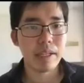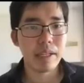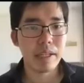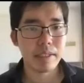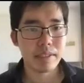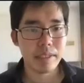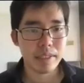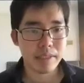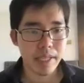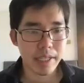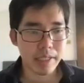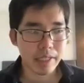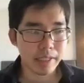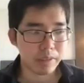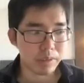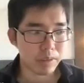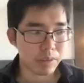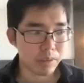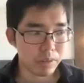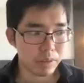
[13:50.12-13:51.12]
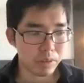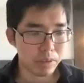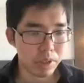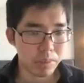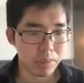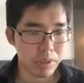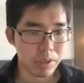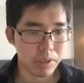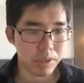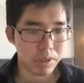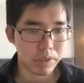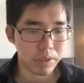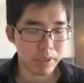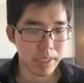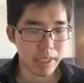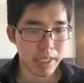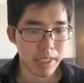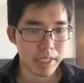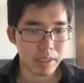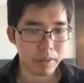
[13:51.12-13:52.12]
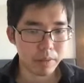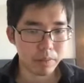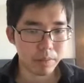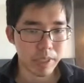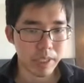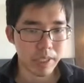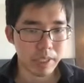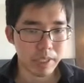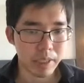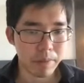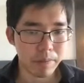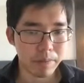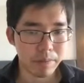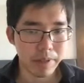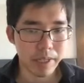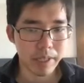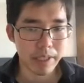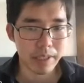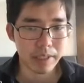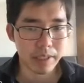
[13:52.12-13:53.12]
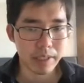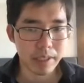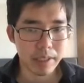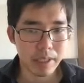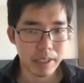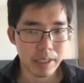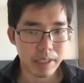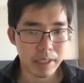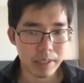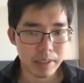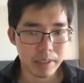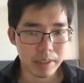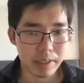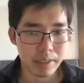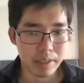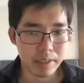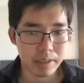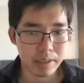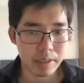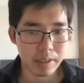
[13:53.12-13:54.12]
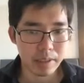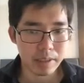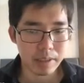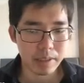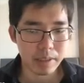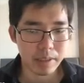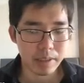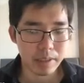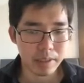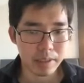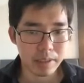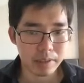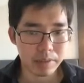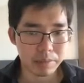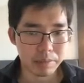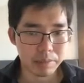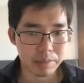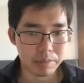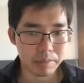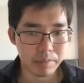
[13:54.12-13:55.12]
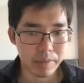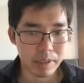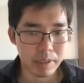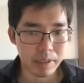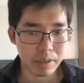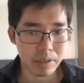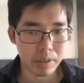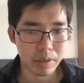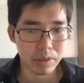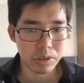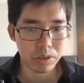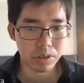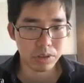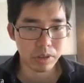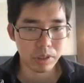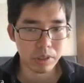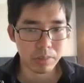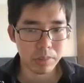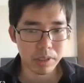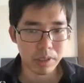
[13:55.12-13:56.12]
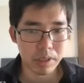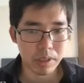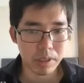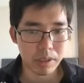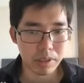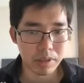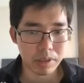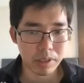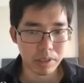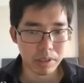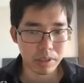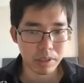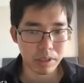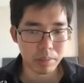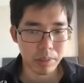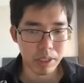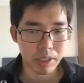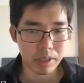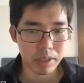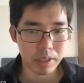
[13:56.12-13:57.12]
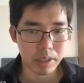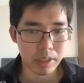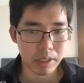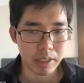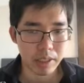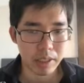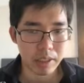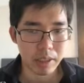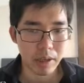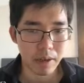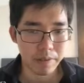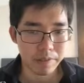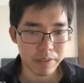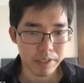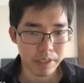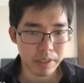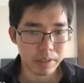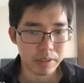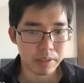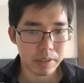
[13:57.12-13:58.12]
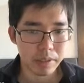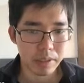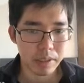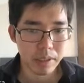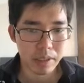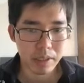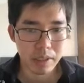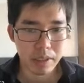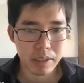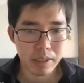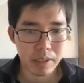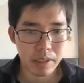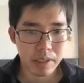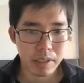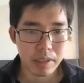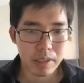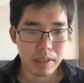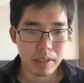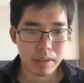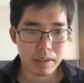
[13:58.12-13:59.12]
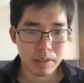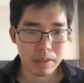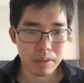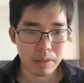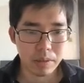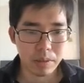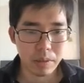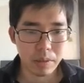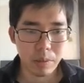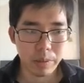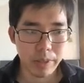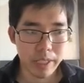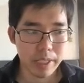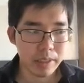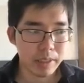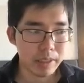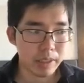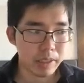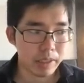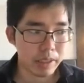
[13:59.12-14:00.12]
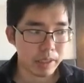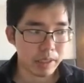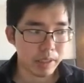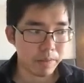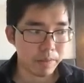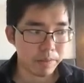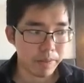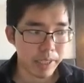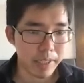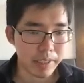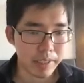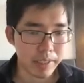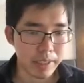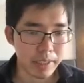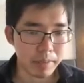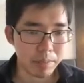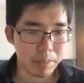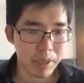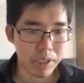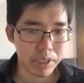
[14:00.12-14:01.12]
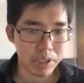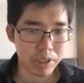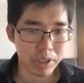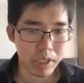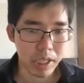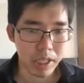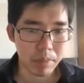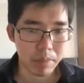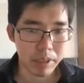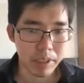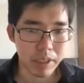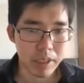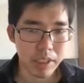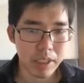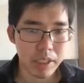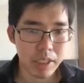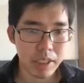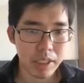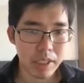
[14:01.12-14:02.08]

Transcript: The second contribution is we define the notion of the concentrability coefficient. So when defining partial coverage,